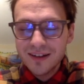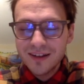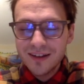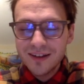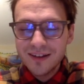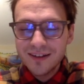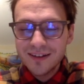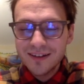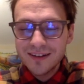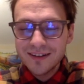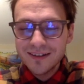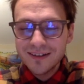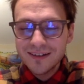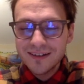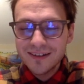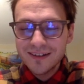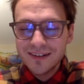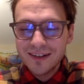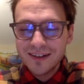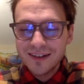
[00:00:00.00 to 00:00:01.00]

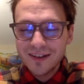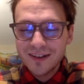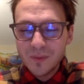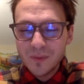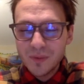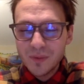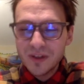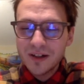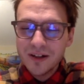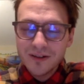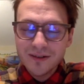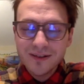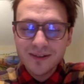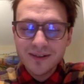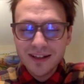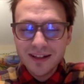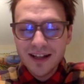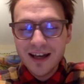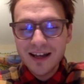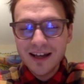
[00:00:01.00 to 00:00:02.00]
But
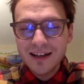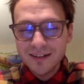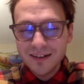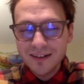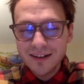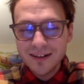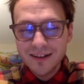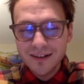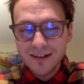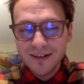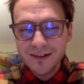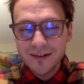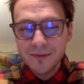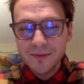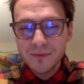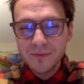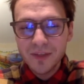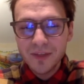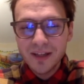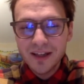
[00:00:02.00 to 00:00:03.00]
other than that, like
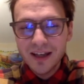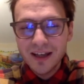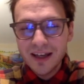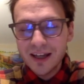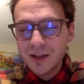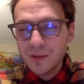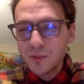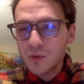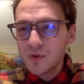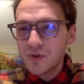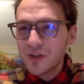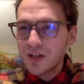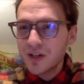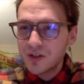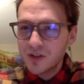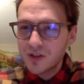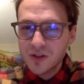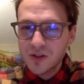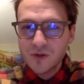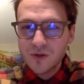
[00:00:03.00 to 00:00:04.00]

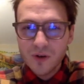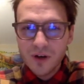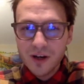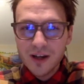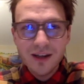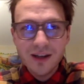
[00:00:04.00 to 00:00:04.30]
animals that just